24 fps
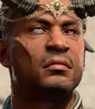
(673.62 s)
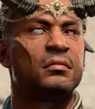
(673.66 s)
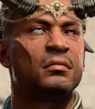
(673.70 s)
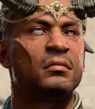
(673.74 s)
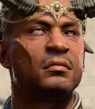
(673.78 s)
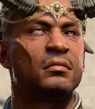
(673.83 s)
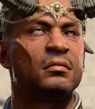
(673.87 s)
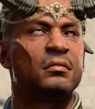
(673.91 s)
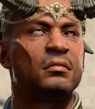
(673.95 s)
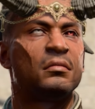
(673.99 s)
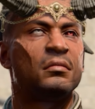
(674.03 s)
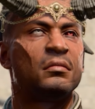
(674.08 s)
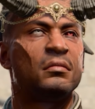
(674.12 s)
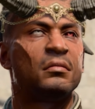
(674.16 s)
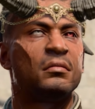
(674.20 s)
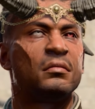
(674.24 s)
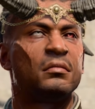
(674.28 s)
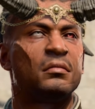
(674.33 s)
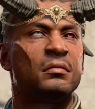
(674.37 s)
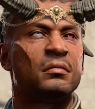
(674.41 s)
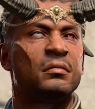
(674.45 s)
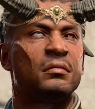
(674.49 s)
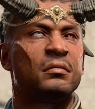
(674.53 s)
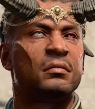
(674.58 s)

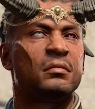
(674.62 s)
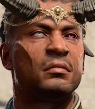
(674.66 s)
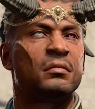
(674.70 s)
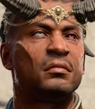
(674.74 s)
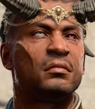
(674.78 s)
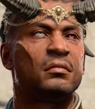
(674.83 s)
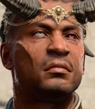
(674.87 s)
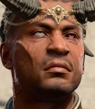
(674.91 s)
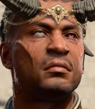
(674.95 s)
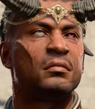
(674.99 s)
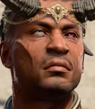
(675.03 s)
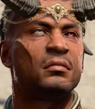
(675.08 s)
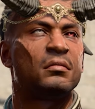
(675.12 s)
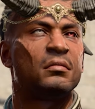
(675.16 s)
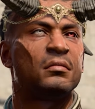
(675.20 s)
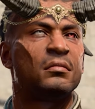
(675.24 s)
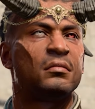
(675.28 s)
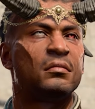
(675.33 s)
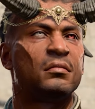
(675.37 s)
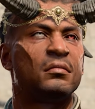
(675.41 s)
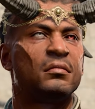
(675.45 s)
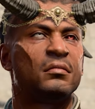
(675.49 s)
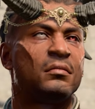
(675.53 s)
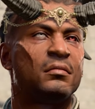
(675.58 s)

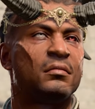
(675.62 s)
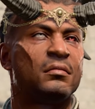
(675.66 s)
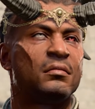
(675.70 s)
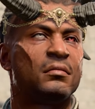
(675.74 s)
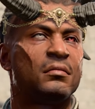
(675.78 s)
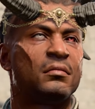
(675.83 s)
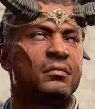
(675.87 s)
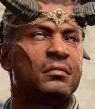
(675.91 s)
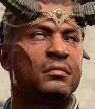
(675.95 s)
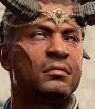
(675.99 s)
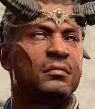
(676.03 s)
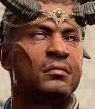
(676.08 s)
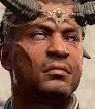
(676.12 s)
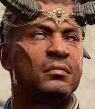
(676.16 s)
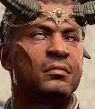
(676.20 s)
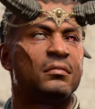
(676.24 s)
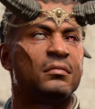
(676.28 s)
Nothing is said.